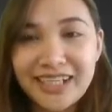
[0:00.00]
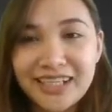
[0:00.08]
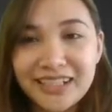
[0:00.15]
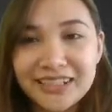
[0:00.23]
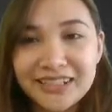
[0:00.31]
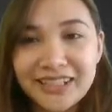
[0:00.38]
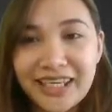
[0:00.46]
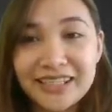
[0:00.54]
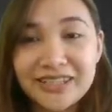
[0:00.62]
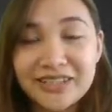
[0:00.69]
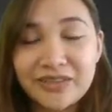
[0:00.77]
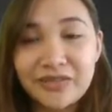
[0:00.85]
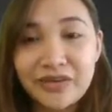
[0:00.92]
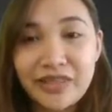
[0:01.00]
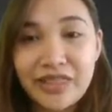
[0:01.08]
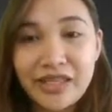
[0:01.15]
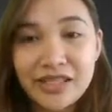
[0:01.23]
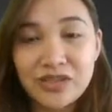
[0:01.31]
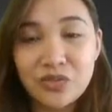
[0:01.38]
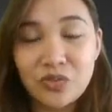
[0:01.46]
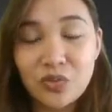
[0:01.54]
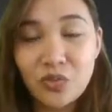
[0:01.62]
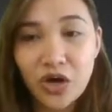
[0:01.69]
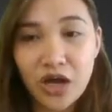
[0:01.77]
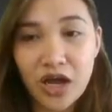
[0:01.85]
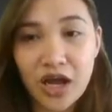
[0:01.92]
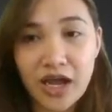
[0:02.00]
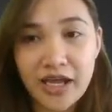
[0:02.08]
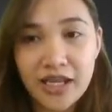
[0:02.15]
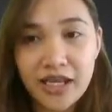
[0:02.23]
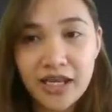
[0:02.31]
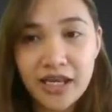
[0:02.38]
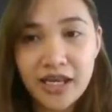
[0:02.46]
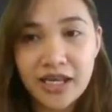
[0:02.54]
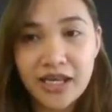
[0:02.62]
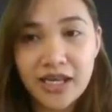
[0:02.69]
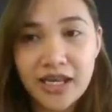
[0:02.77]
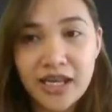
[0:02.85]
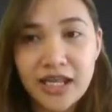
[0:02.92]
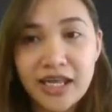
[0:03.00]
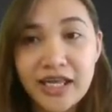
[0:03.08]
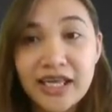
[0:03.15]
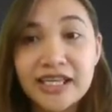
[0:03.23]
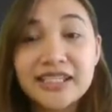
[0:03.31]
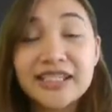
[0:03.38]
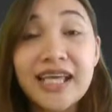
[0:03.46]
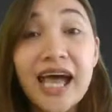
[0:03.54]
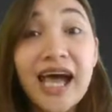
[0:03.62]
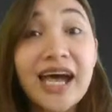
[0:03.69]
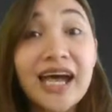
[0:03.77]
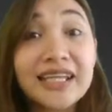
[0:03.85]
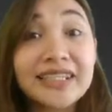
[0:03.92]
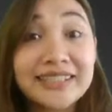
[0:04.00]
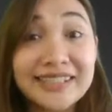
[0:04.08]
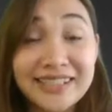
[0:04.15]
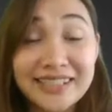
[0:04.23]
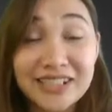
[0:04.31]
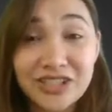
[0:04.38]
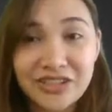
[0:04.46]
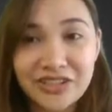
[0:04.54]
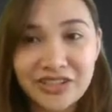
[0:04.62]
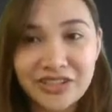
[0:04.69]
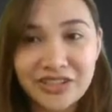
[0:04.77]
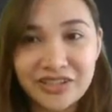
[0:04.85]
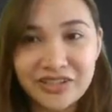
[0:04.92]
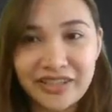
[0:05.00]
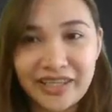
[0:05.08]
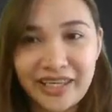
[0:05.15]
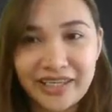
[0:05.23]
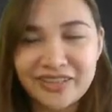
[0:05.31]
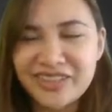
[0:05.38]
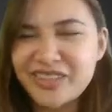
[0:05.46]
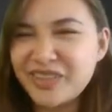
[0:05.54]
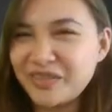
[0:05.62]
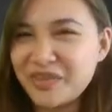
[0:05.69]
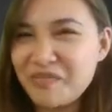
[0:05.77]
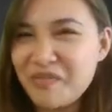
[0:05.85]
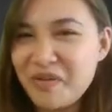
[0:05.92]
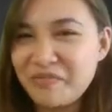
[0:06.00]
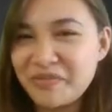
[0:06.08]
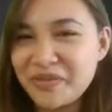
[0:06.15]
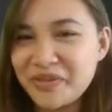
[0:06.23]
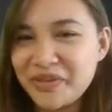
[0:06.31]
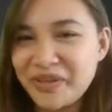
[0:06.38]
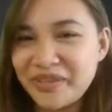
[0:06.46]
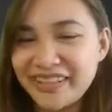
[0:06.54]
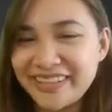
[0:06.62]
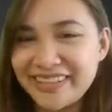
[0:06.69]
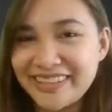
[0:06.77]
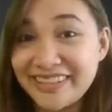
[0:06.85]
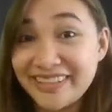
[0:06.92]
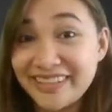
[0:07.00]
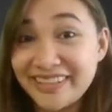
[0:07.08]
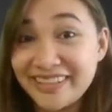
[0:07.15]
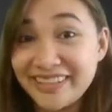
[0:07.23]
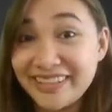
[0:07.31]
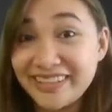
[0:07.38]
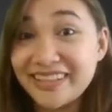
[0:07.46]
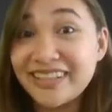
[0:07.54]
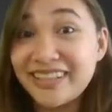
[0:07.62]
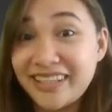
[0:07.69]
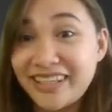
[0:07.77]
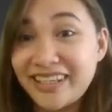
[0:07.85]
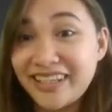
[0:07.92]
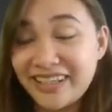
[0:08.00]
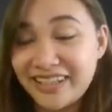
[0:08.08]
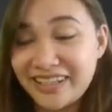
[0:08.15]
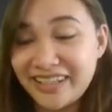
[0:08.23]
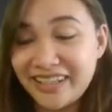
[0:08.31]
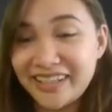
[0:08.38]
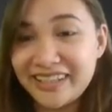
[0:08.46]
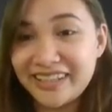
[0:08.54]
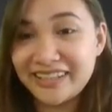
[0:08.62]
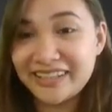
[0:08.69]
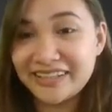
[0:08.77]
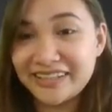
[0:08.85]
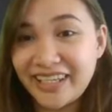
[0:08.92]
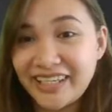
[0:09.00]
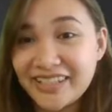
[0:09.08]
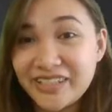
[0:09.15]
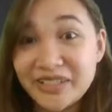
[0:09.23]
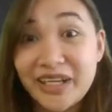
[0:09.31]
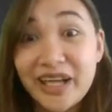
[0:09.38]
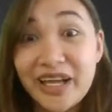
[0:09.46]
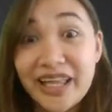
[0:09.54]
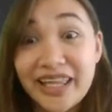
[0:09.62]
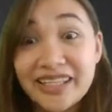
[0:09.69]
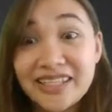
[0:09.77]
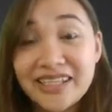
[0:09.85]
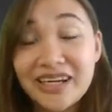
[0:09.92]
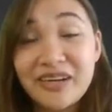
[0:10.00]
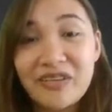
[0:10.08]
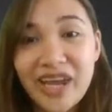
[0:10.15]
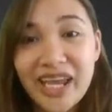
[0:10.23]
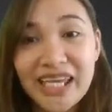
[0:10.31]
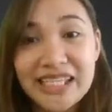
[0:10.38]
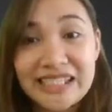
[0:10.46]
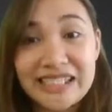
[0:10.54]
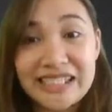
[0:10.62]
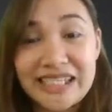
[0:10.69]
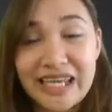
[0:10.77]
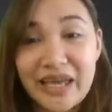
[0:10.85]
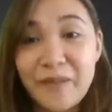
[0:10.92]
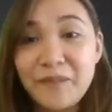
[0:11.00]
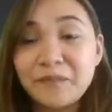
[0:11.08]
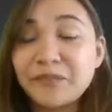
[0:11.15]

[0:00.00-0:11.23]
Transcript: Okay, so this one is addition. Okay, you still remember our addition? Uh -huh. Okay, so let's arrange them